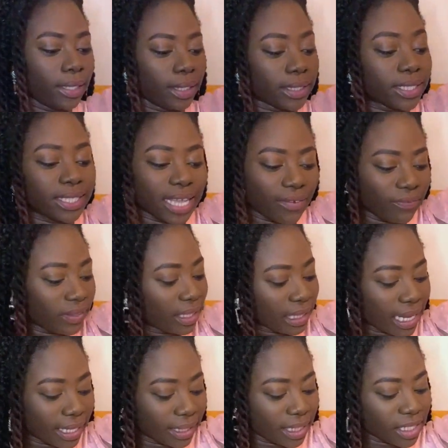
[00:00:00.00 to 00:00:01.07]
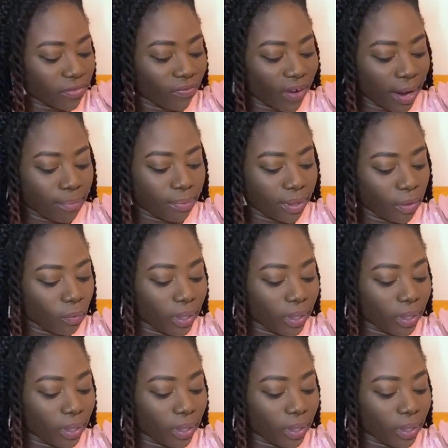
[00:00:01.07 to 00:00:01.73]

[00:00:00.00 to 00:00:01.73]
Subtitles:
It's definitely like this fabric.